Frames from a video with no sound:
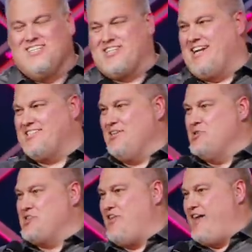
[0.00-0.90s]
So I got a
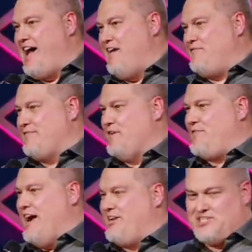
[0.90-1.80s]
solution to that. If you ever
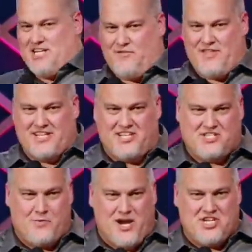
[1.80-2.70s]
find yourself in that
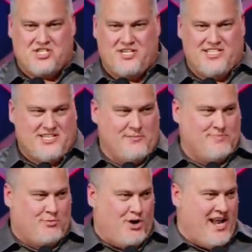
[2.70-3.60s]
situation and
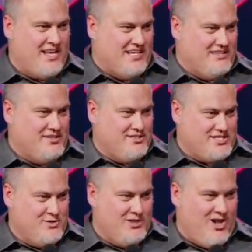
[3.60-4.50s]
someone's praying like a little
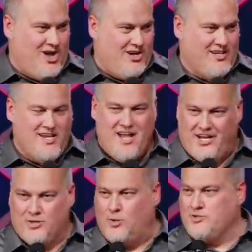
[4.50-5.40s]
too long
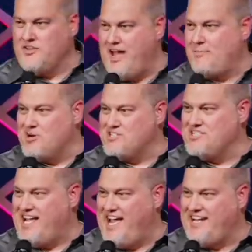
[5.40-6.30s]
and you're holding that
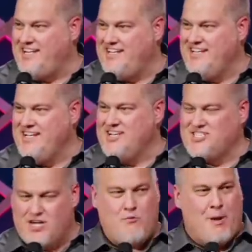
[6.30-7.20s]
person's hand,
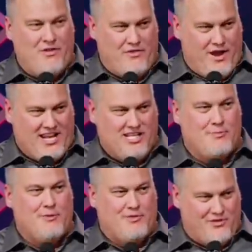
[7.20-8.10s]
start rubbing their hand a
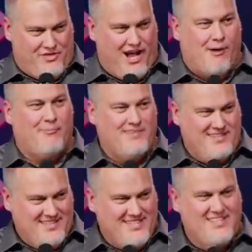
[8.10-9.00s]
little bit with your thumb.
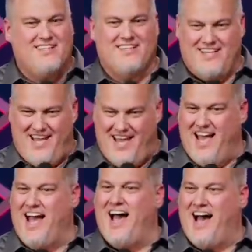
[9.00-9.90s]

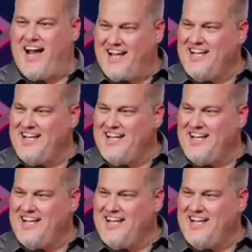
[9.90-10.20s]
yeah.